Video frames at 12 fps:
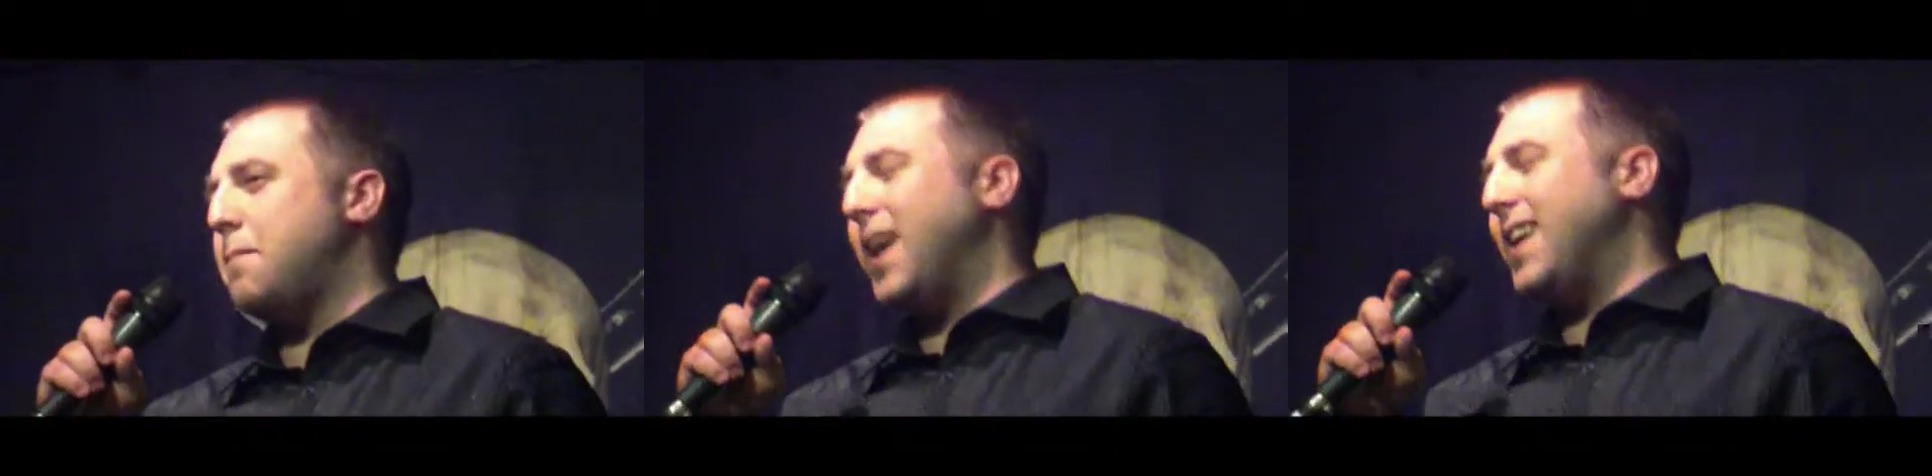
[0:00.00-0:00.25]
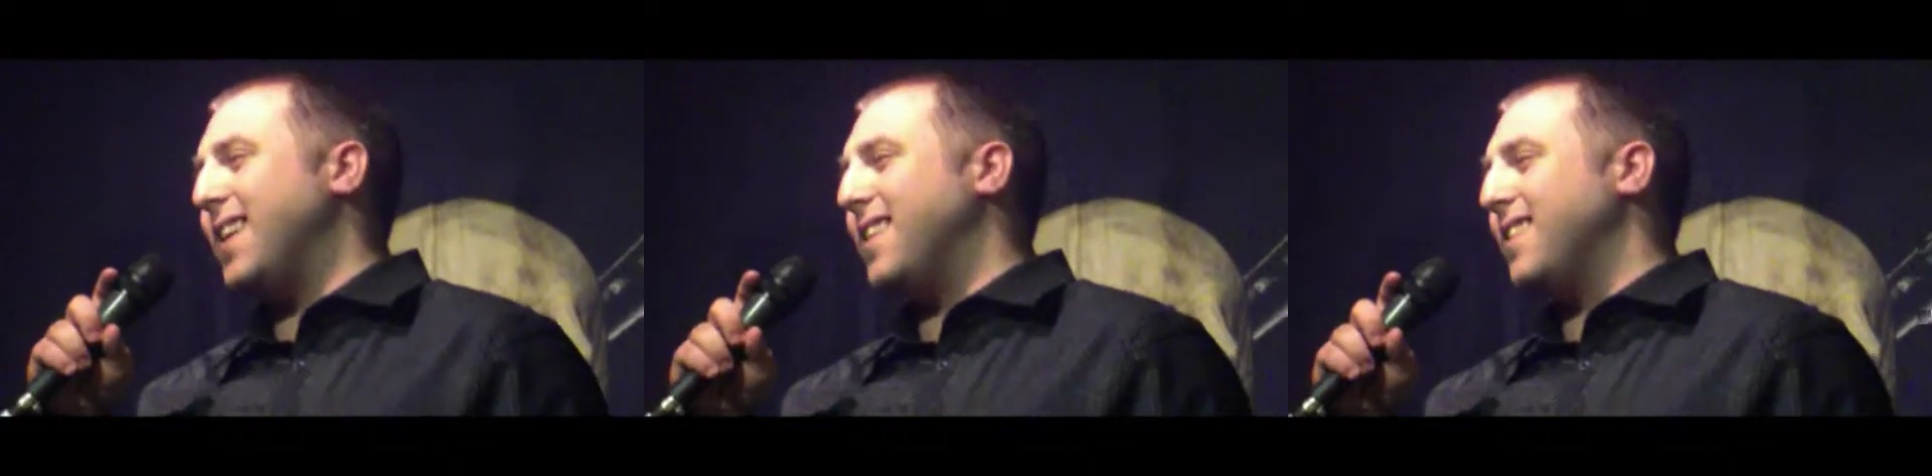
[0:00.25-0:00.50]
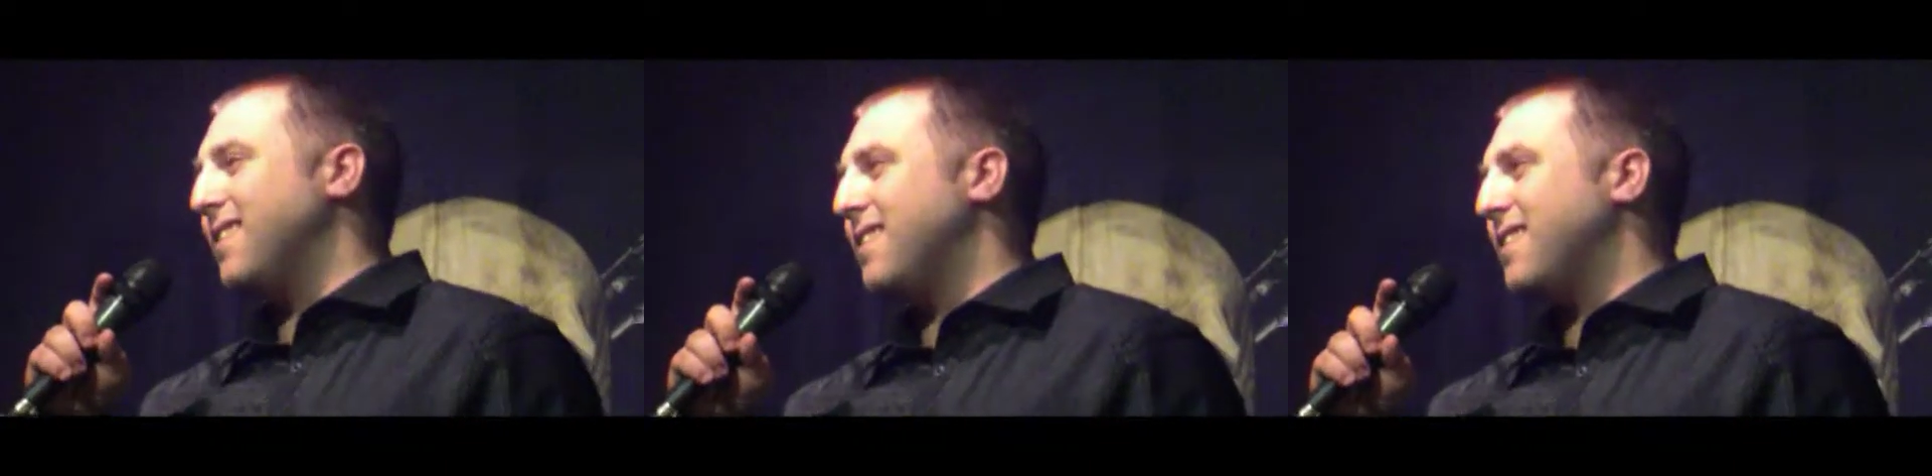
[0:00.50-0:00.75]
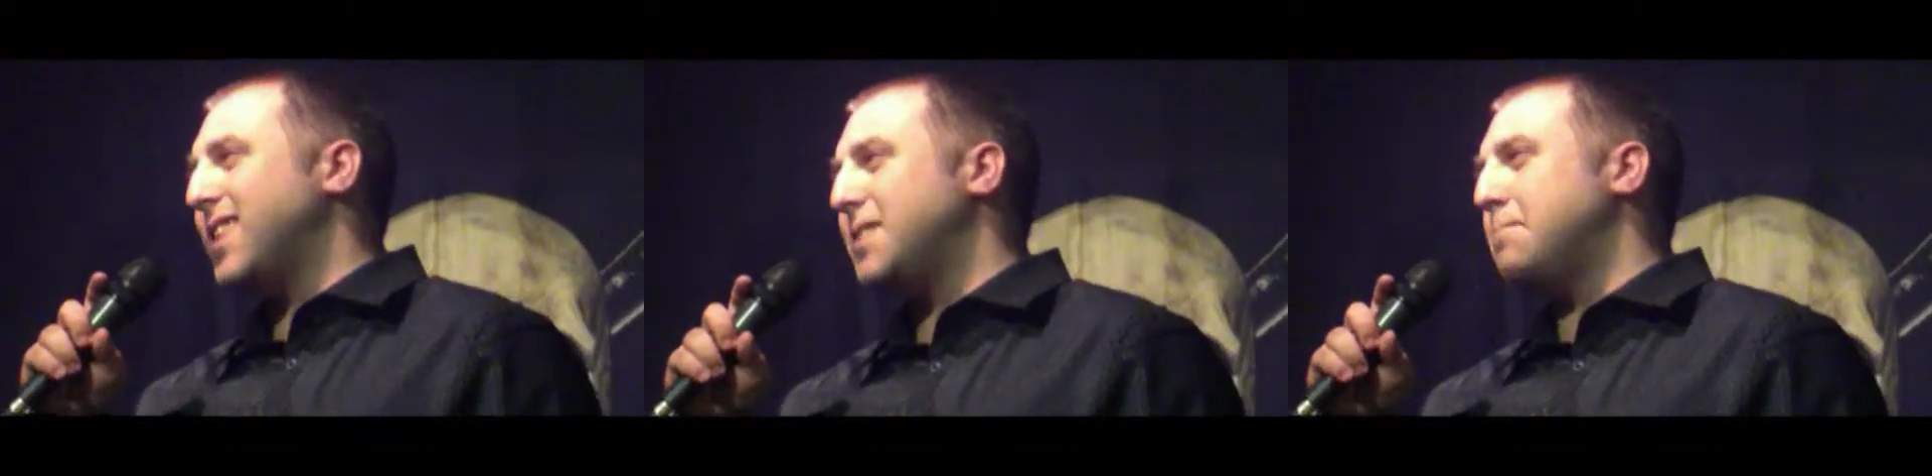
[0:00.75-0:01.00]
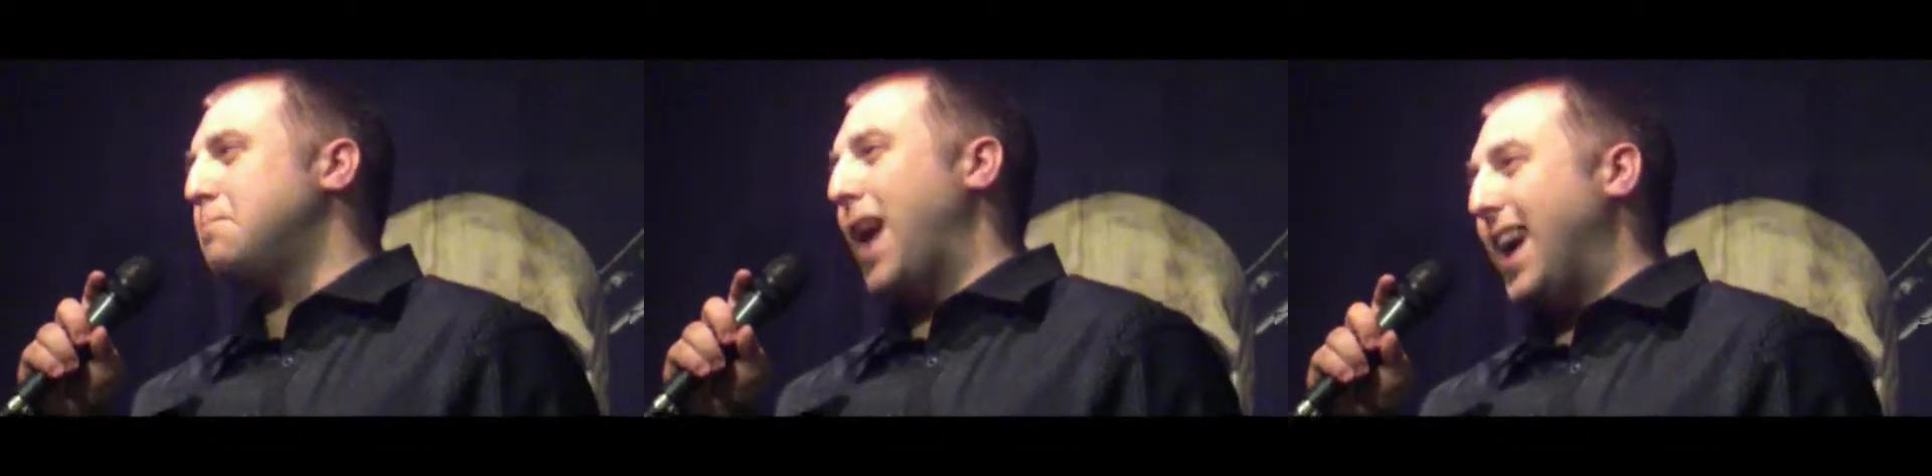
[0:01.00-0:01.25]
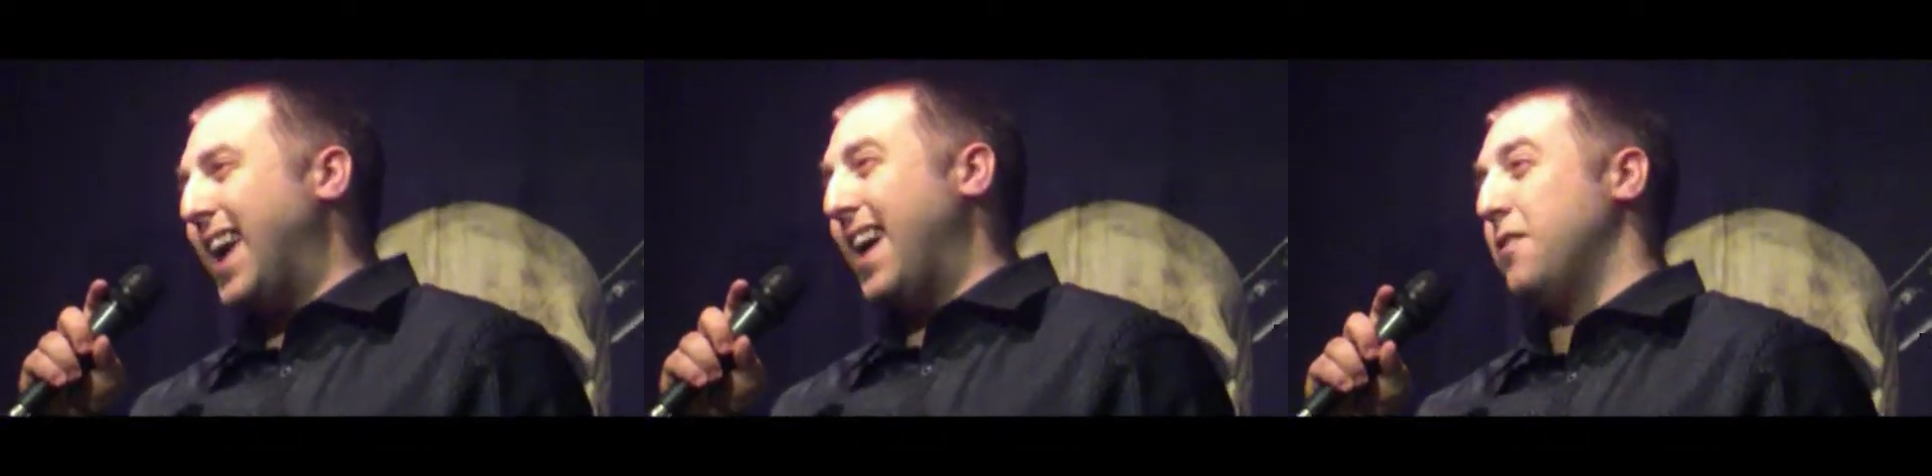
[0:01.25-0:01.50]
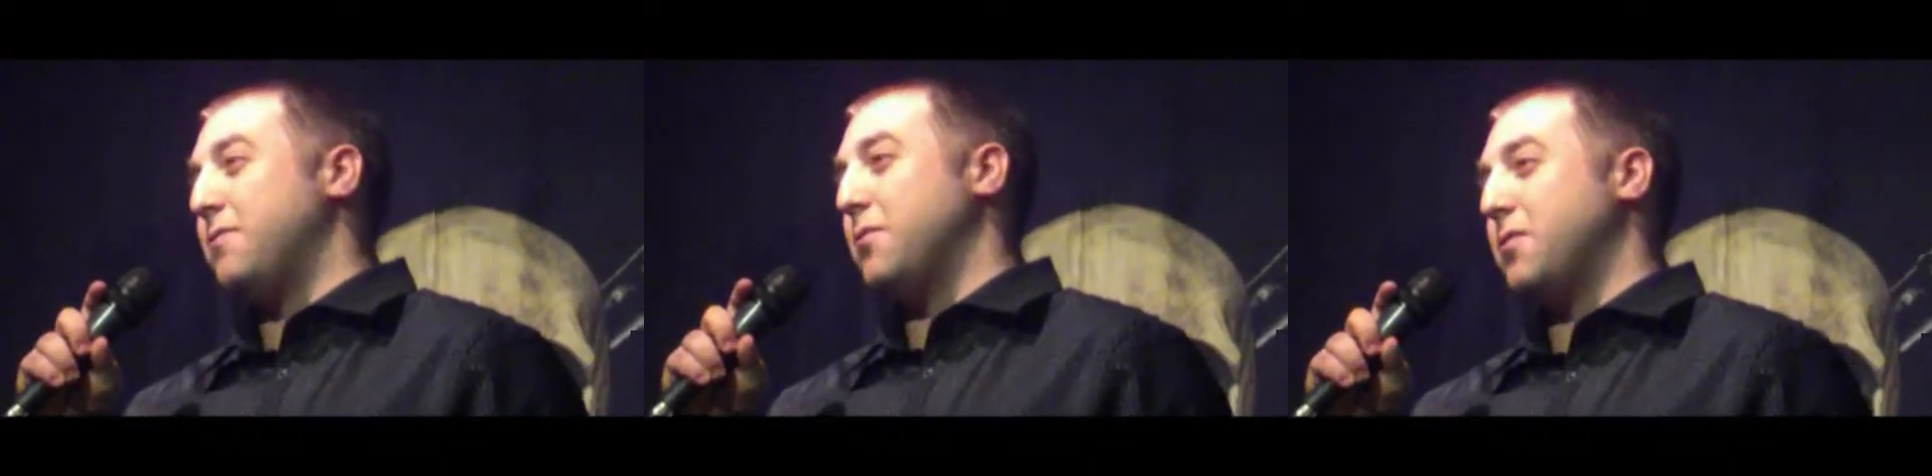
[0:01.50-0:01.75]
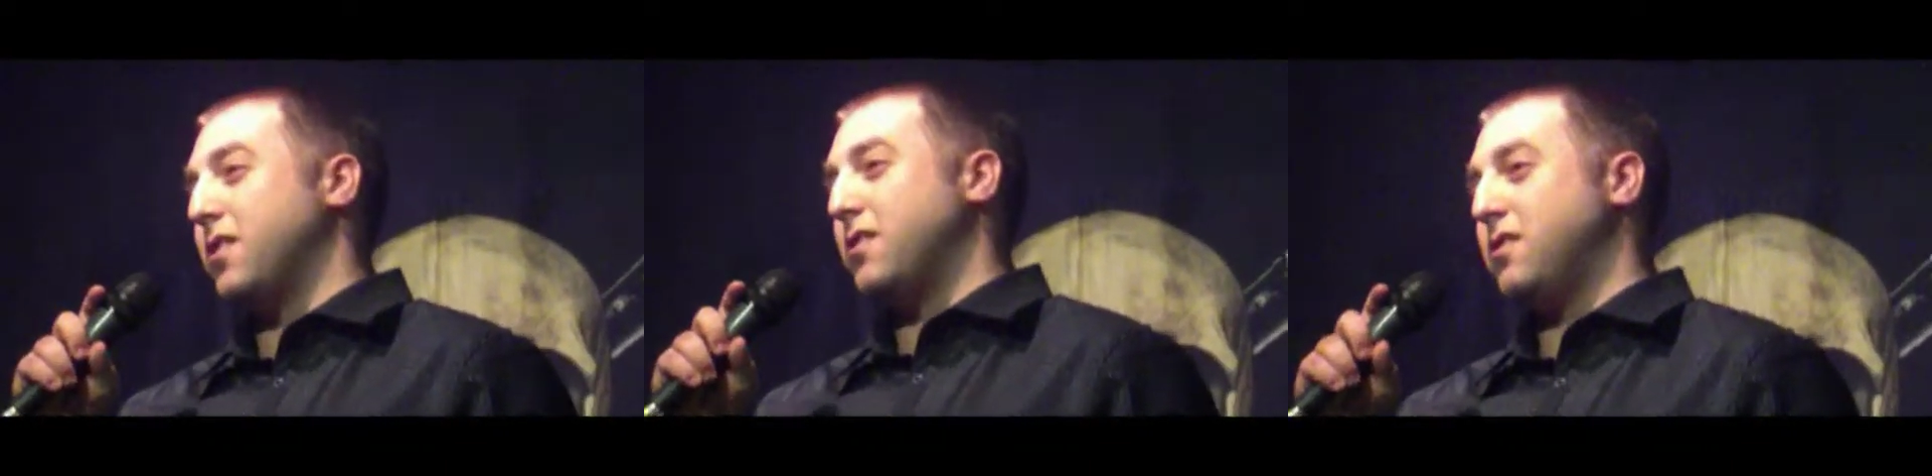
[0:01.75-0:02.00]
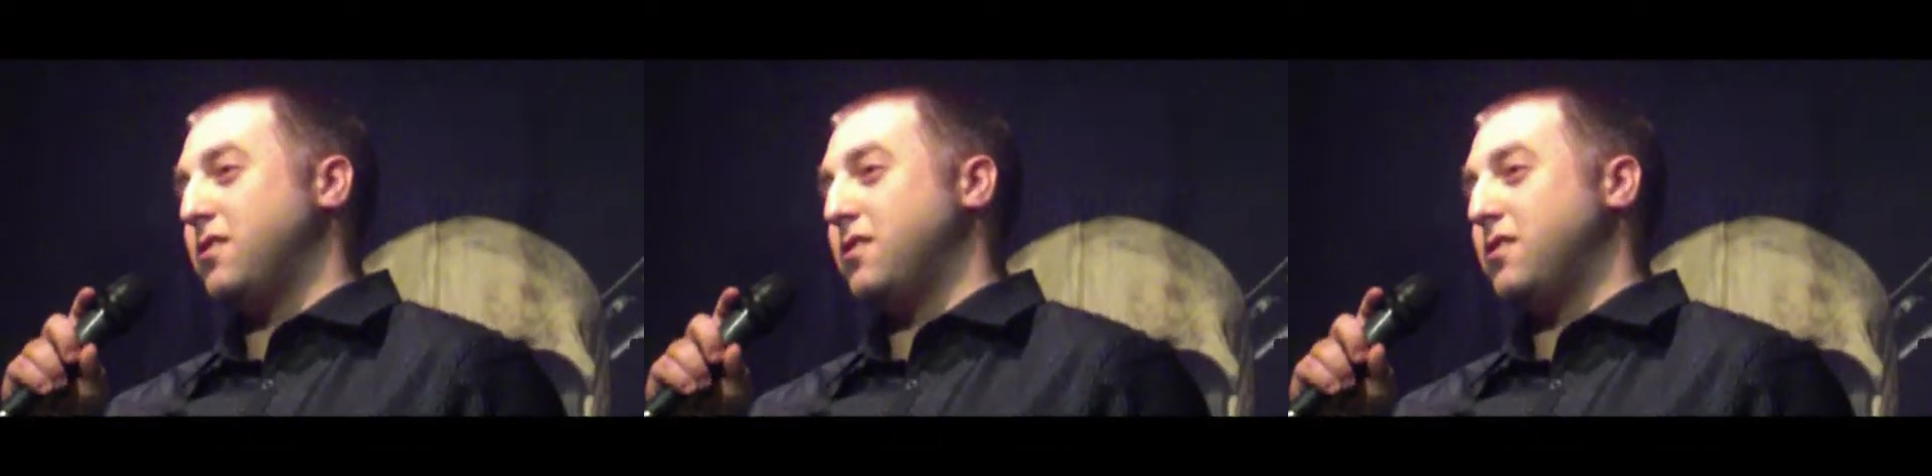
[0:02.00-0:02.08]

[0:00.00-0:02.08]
Pete, that's bang out of order.